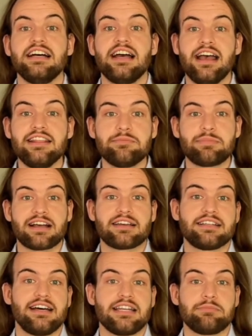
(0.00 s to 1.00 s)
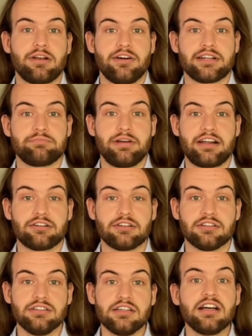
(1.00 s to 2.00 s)
and the bucket are deployed in
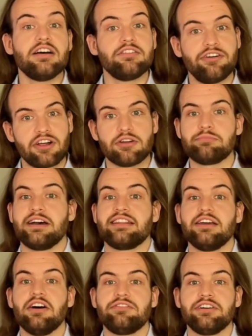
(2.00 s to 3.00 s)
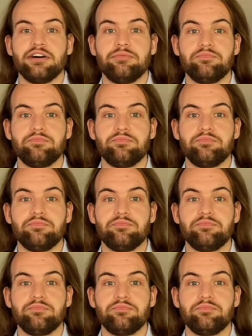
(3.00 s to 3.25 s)
parallel, followed by the offer.